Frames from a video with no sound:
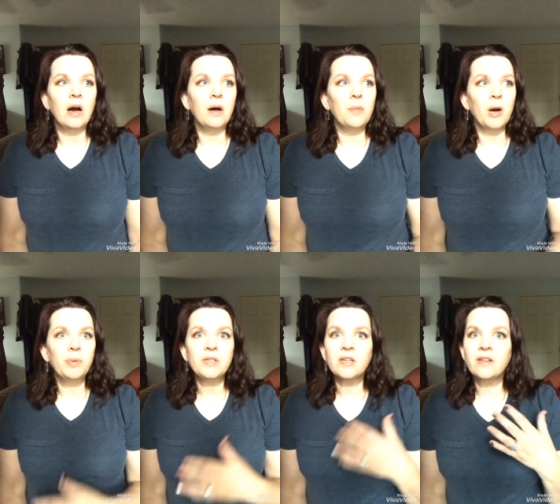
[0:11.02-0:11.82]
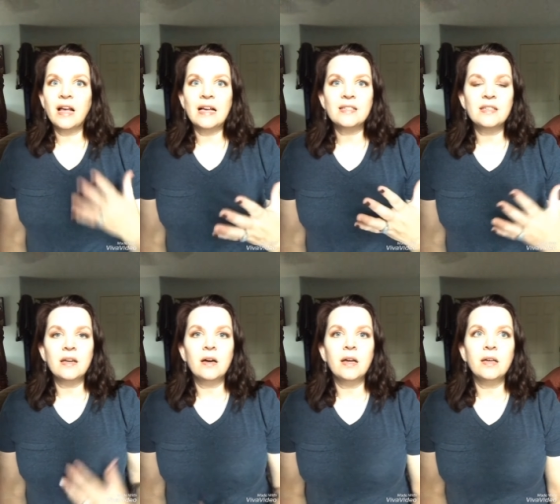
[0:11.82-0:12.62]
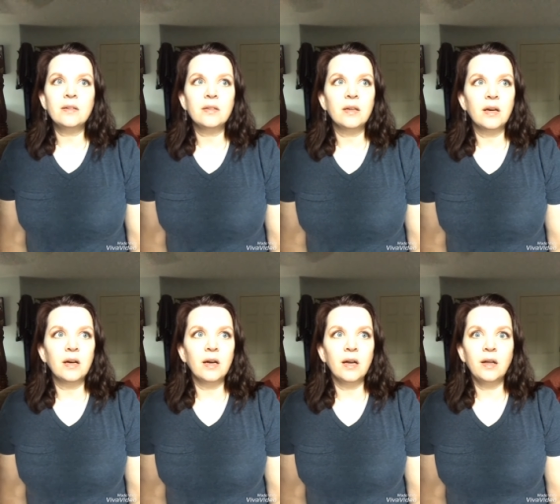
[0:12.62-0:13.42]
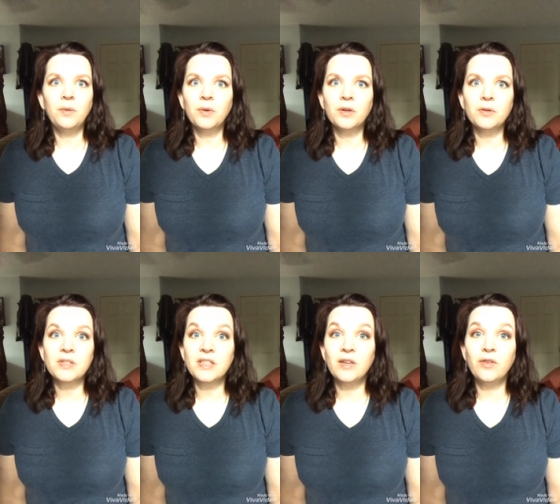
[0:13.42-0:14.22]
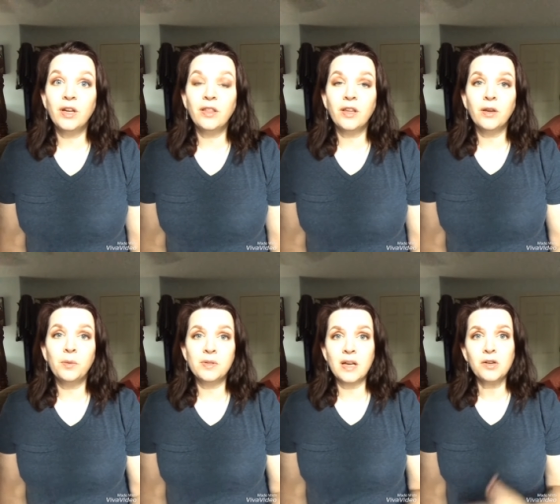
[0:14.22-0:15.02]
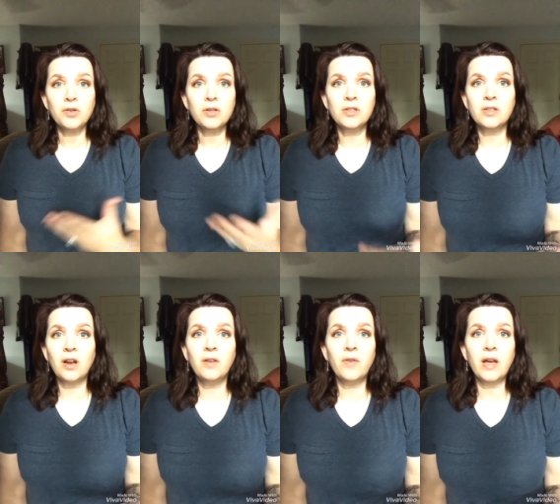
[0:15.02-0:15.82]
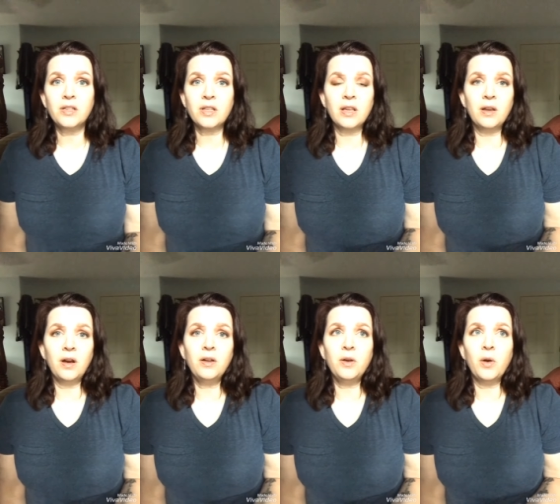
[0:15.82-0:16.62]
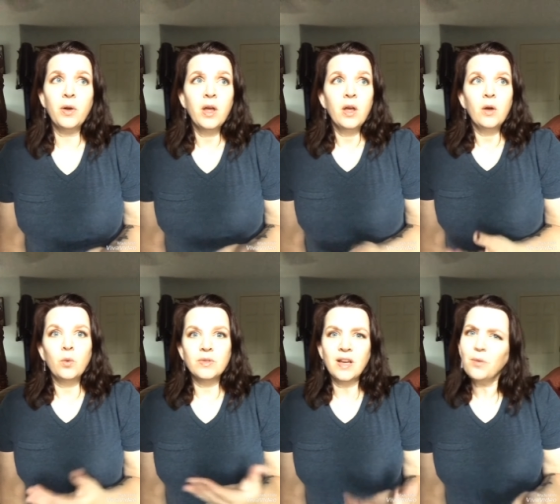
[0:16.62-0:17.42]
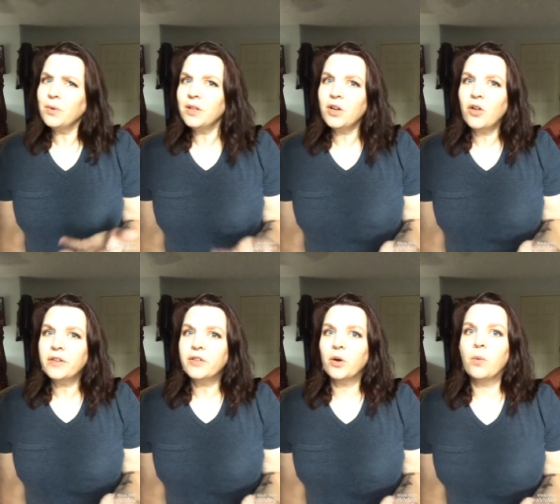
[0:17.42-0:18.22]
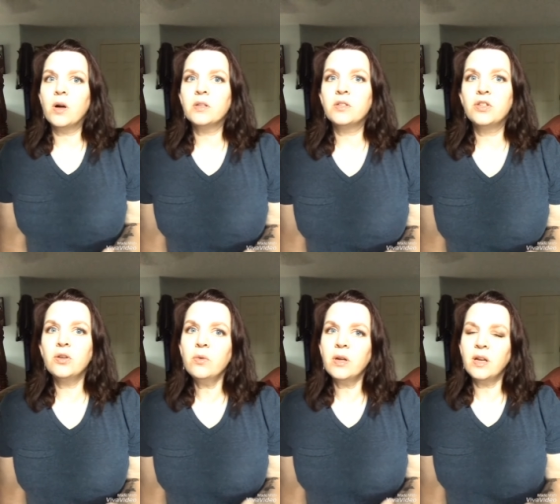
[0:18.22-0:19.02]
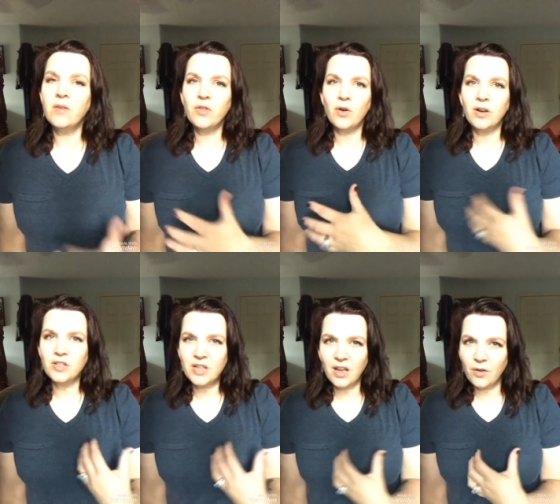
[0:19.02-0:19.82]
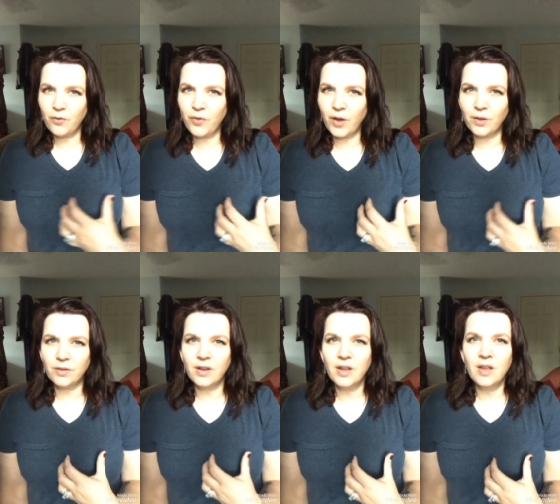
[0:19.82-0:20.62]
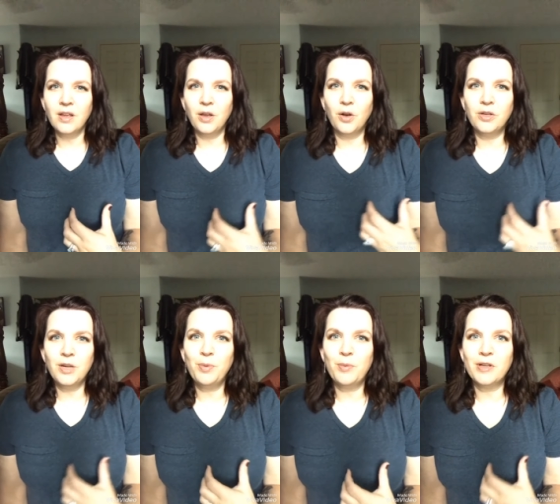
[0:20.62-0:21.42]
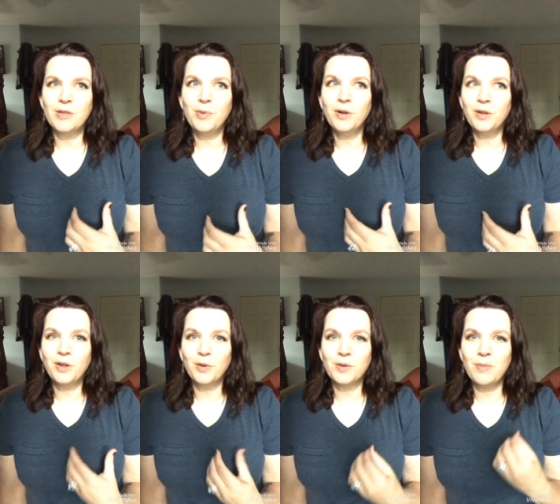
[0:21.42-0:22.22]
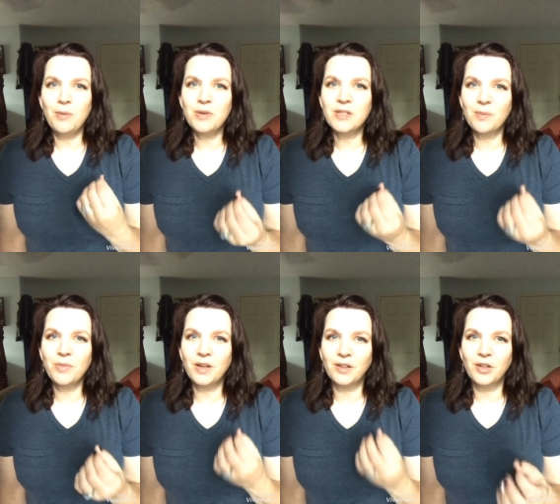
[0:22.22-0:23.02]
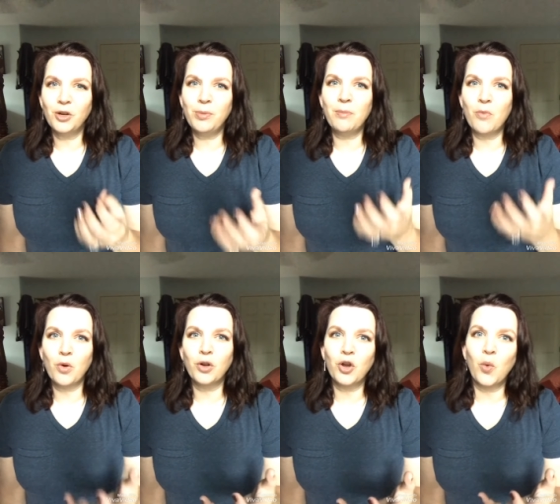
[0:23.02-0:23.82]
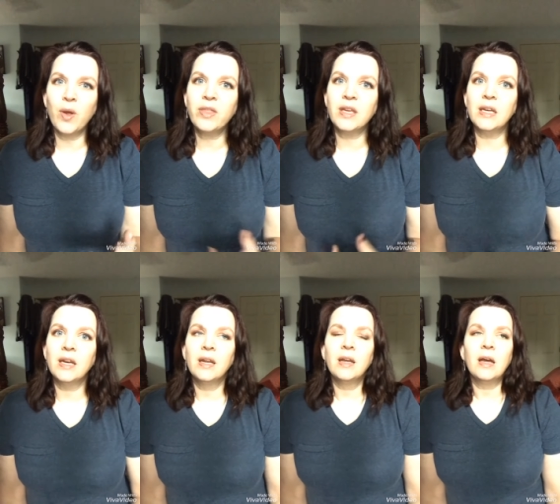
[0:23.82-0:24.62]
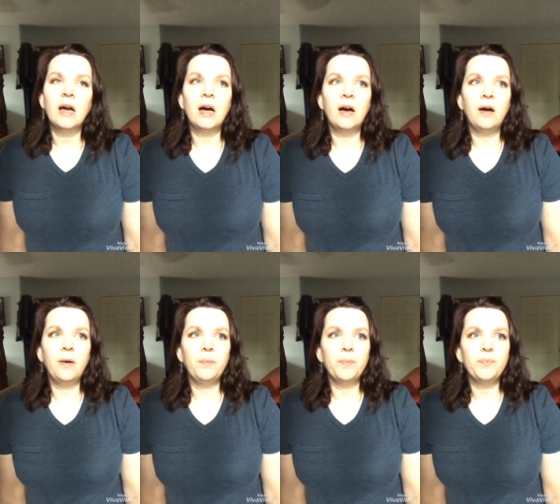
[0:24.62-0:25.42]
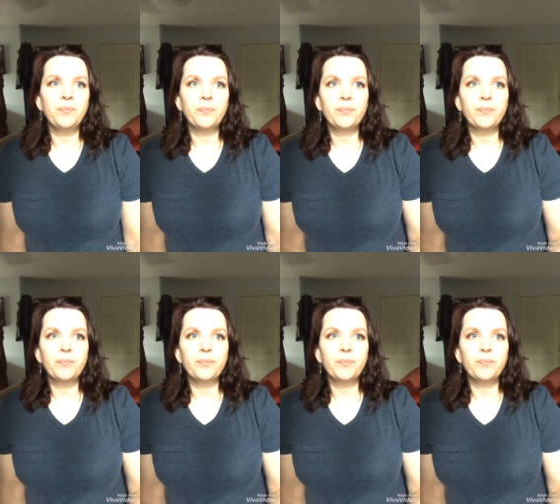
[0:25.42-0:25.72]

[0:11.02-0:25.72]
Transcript: Um, up until last night, I uh, hadn't really received anything and was actually just kind of asking God, you know, was that really all that there was to it? Even though I just kind of felt, you know, deep in my spirit that there was maybe something a little bit more to go with it. Um,